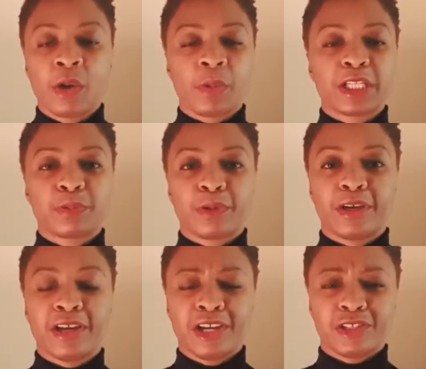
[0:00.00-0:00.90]
which
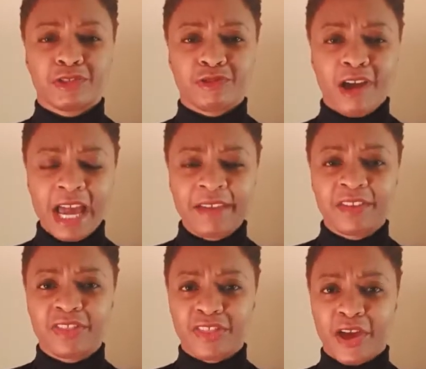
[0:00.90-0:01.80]
were
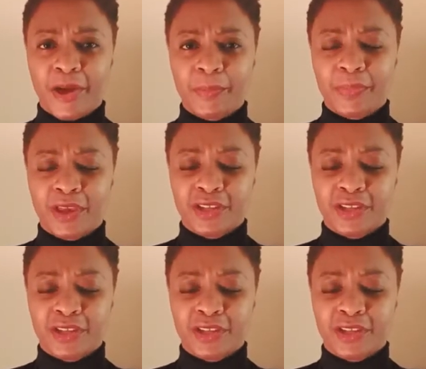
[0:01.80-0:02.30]
driving them